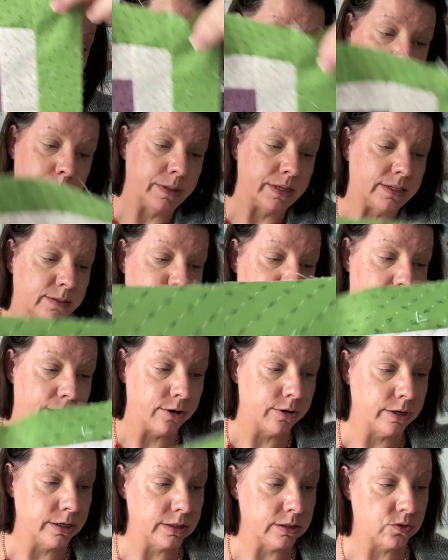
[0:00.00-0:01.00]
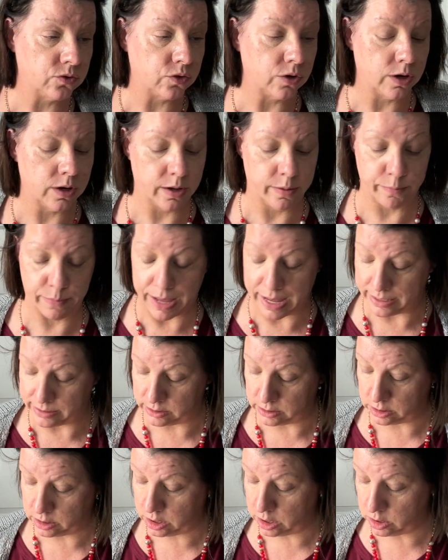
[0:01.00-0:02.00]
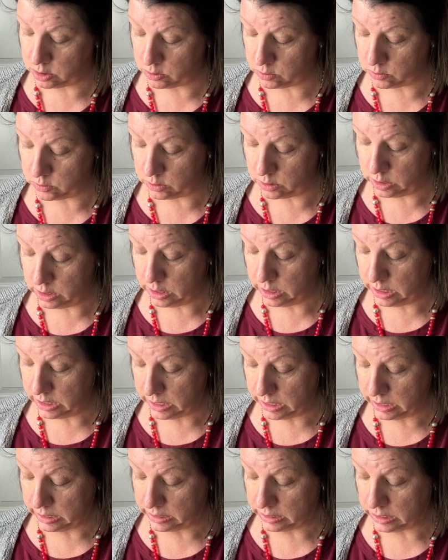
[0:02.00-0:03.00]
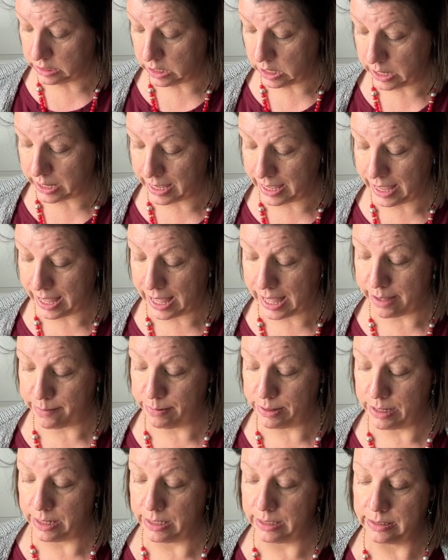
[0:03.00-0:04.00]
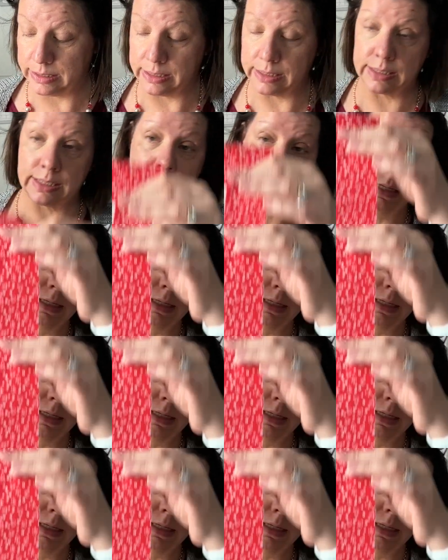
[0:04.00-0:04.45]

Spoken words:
This pattern is from Pat Sloan. It's a log cabin-esque.